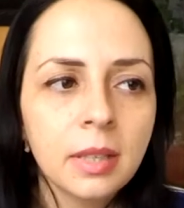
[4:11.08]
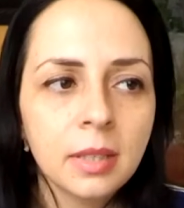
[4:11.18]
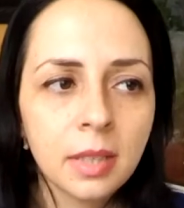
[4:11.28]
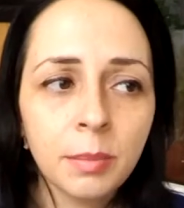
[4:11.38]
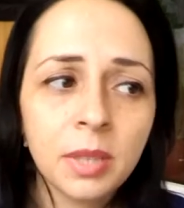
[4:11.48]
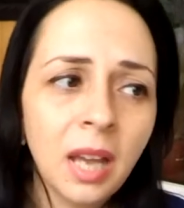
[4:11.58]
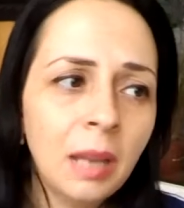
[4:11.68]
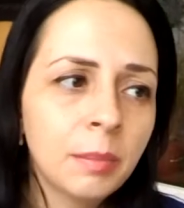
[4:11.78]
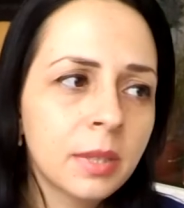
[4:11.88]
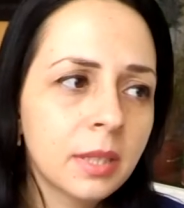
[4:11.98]

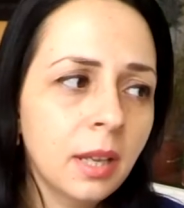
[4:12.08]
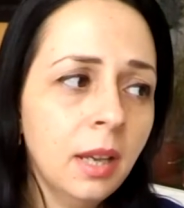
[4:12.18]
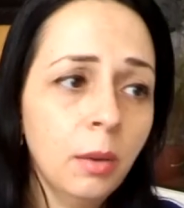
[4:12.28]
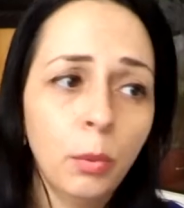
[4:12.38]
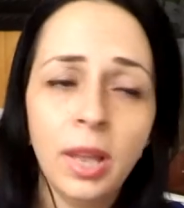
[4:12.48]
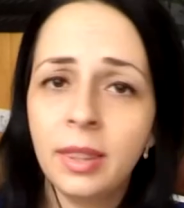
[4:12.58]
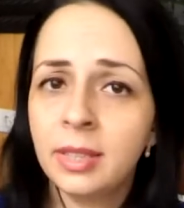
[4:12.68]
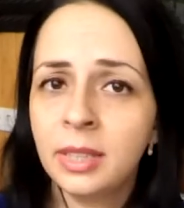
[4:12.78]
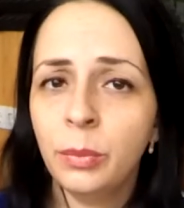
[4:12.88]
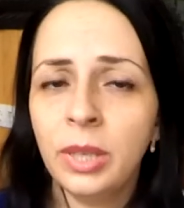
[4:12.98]
sometimes when the
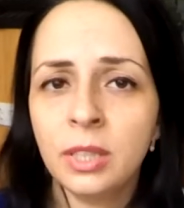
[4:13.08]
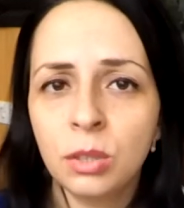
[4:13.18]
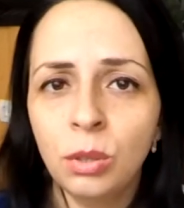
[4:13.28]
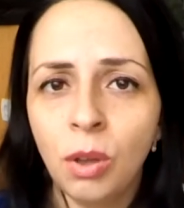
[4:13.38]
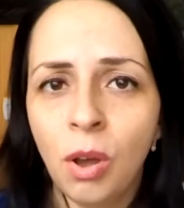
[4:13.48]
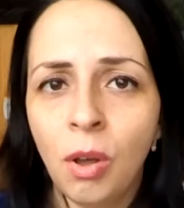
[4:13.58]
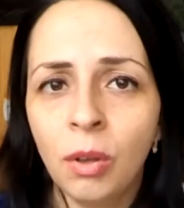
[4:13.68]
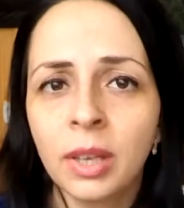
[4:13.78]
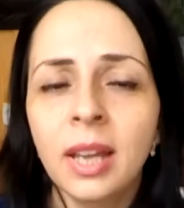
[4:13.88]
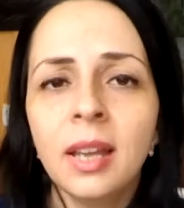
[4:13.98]
CV is too
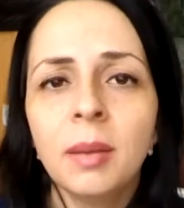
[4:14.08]
long,